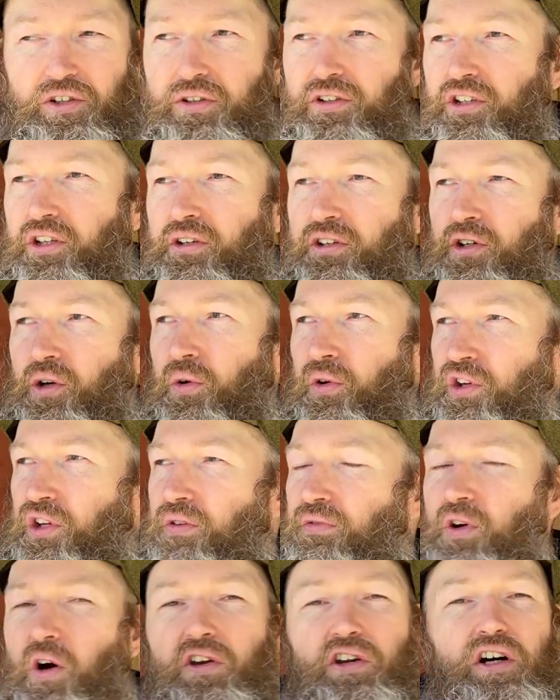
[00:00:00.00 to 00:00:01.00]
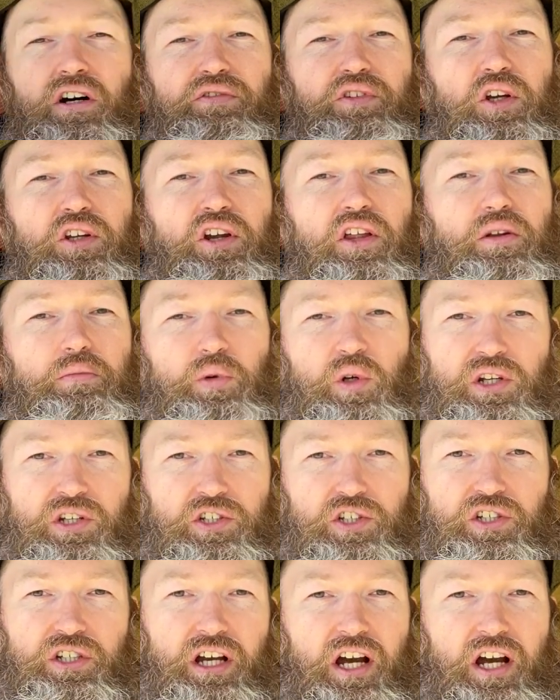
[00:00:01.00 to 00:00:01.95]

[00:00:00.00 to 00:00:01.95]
You've gone off to another bridge